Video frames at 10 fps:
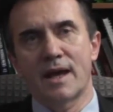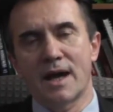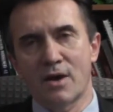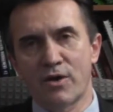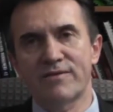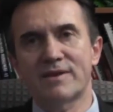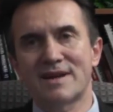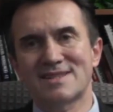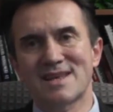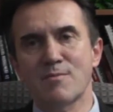However,
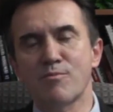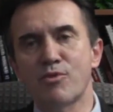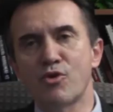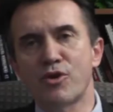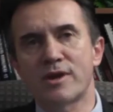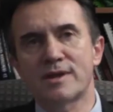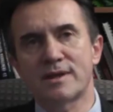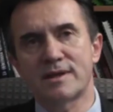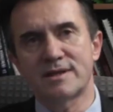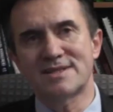at some point,
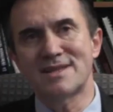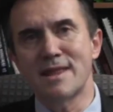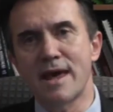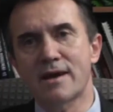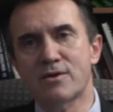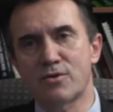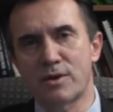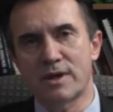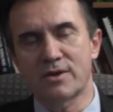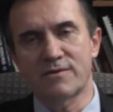this
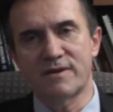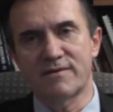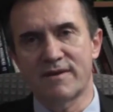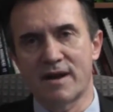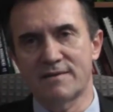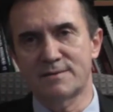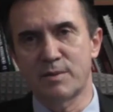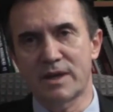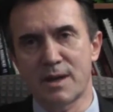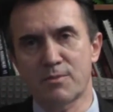narrowing of the valves
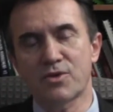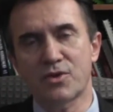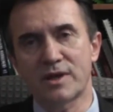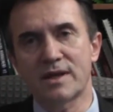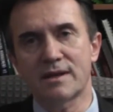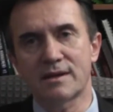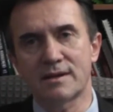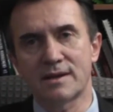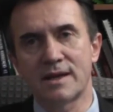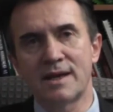become
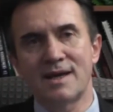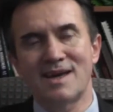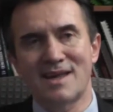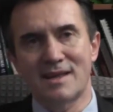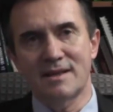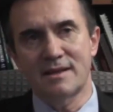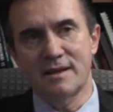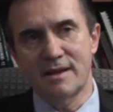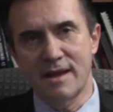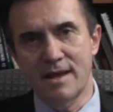critical, and
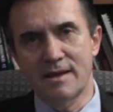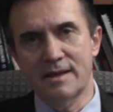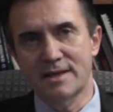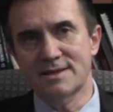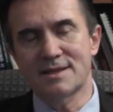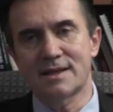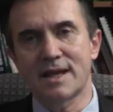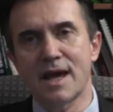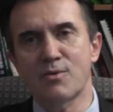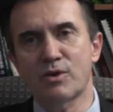that's the
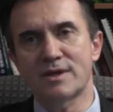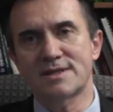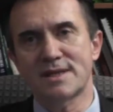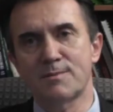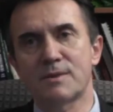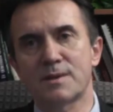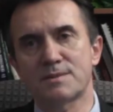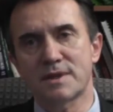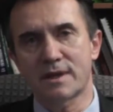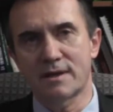time when the
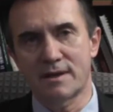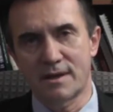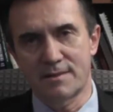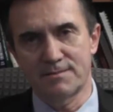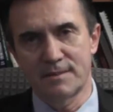symptoms occur.